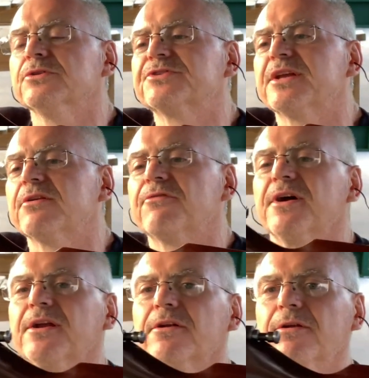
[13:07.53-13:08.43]

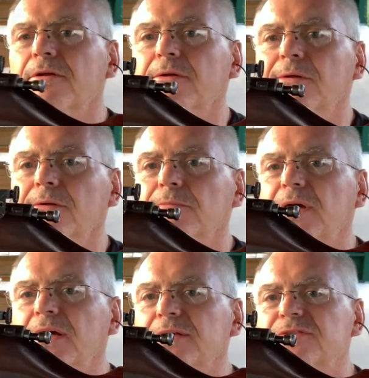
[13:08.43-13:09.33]
centerfire
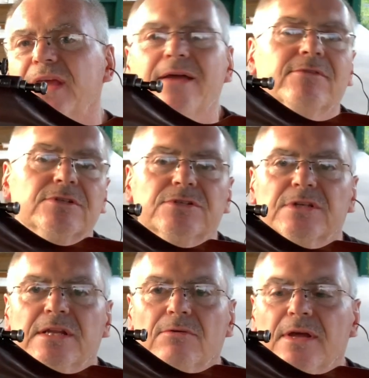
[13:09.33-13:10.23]
Savages
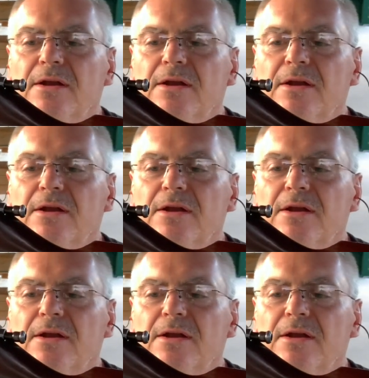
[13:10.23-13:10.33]
anyway.